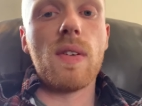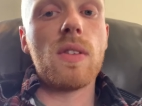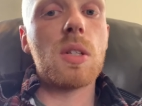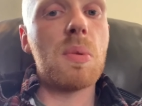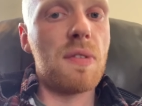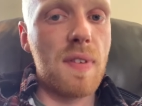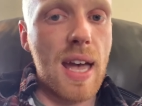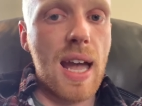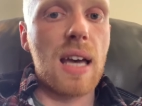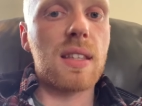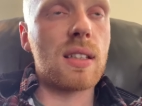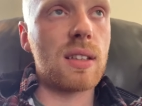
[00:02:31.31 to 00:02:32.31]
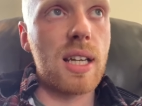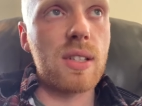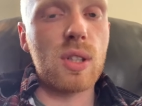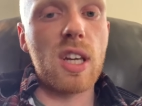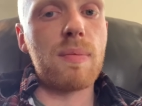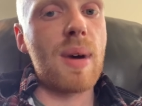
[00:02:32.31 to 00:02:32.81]
And to be fair, I think they
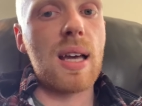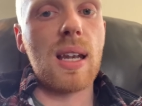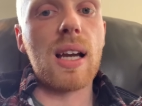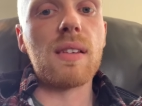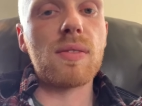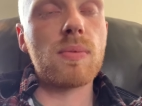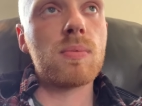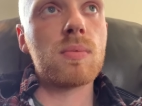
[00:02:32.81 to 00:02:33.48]
saved my life.